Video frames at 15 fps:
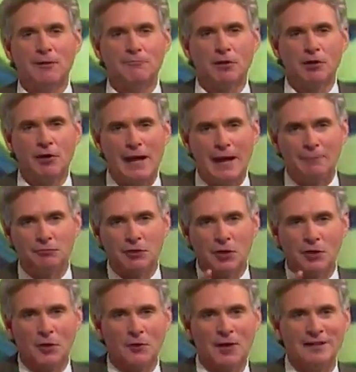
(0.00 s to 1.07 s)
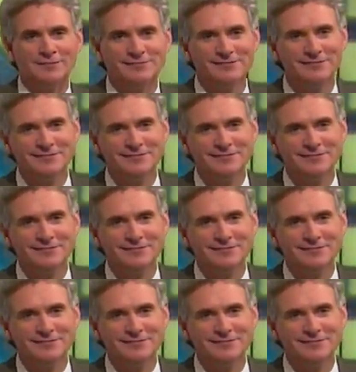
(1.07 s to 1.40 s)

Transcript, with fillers: up for grabs. Don't go away.